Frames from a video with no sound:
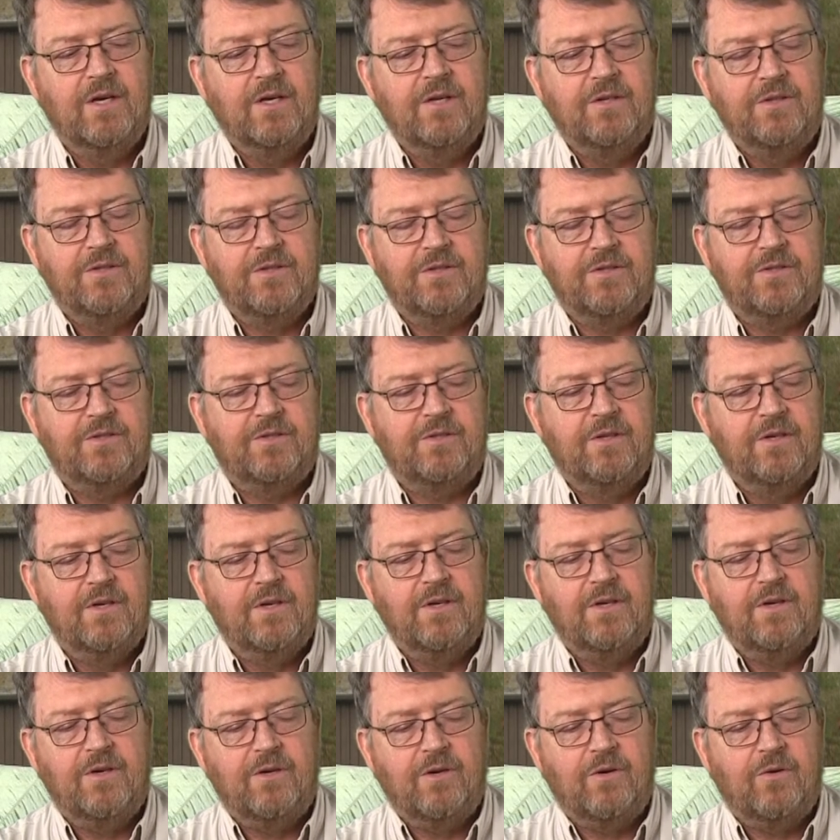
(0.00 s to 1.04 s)

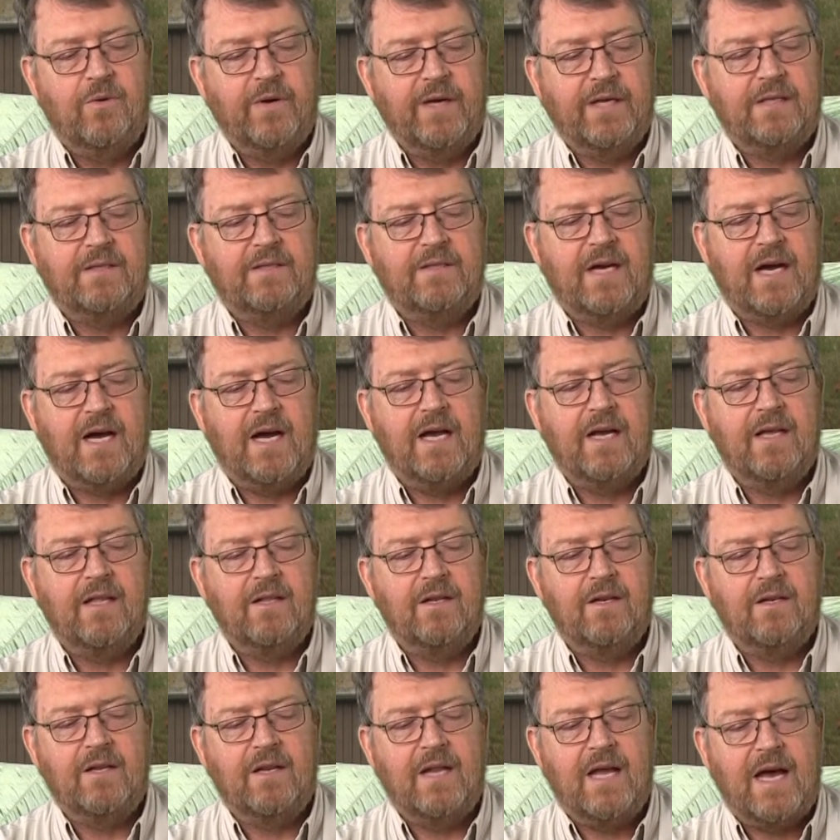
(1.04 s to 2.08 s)
just quick tie a
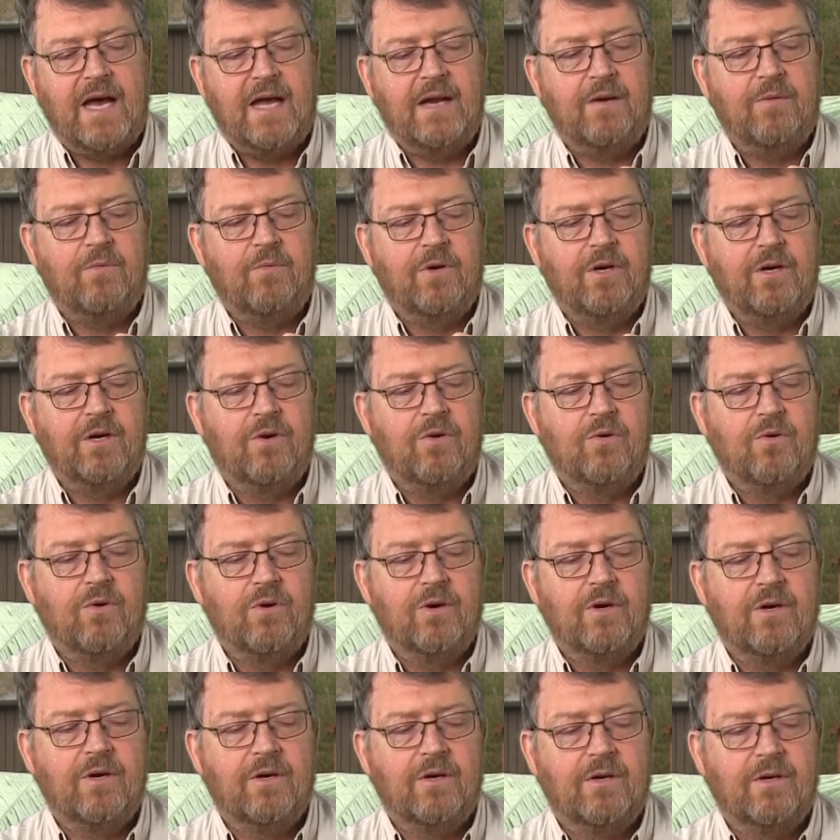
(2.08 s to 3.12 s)
little knot in one
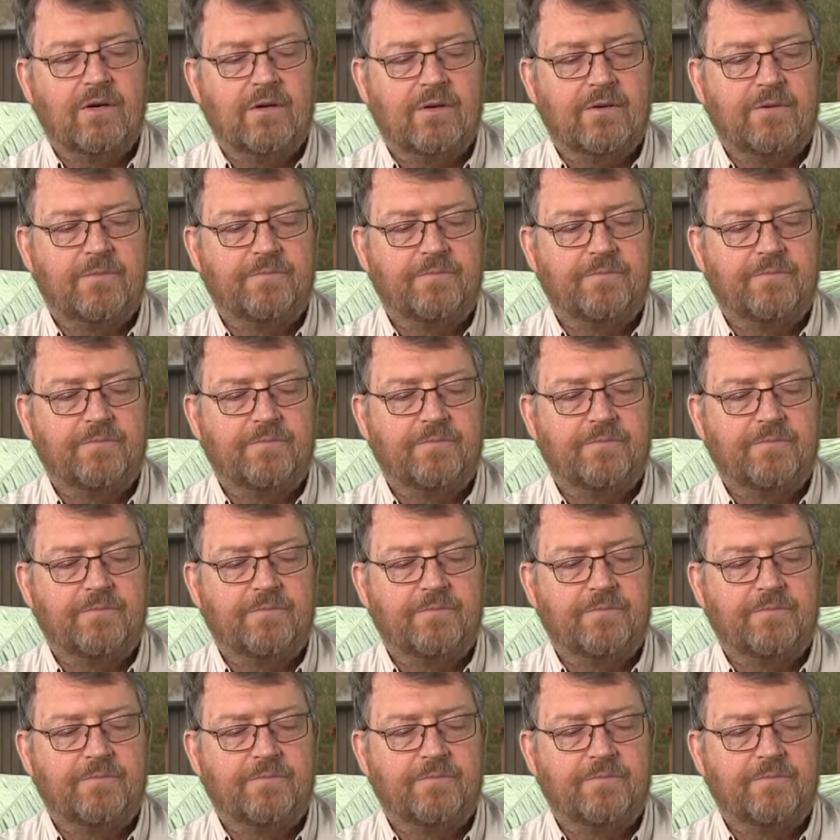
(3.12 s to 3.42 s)
corner